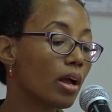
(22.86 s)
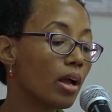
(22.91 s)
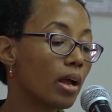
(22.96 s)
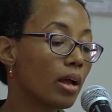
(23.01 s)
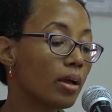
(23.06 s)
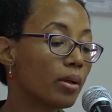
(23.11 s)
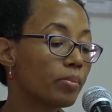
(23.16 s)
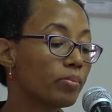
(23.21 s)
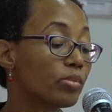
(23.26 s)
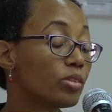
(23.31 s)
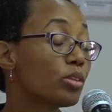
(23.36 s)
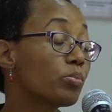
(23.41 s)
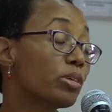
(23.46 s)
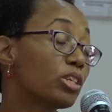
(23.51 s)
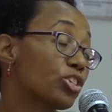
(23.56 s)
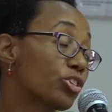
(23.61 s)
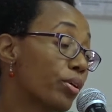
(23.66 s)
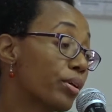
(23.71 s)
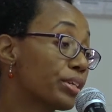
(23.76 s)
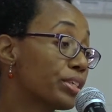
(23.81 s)
The
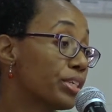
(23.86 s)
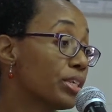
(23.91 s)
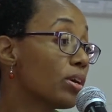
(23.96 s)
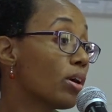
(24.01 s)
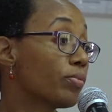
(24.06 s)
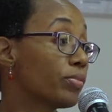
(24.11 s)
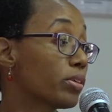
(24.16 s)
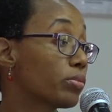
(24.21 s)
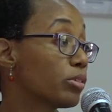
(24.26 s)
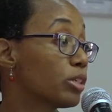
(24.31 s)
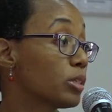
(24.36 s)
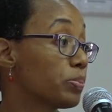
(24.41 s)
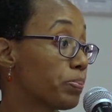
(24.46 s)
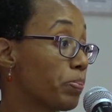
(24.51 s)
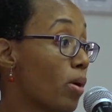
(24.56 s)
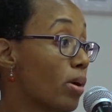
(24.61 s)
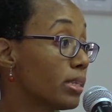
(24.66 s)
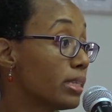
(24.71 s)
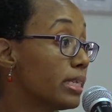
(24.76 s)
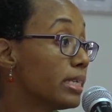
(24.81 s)
majority of the
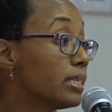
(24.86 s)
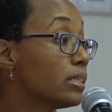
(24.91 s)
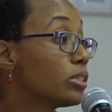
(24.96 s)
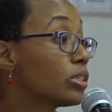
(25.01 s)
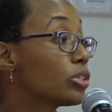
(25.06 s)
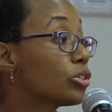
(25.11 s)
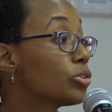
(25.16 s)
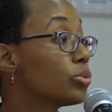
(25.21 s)
respondents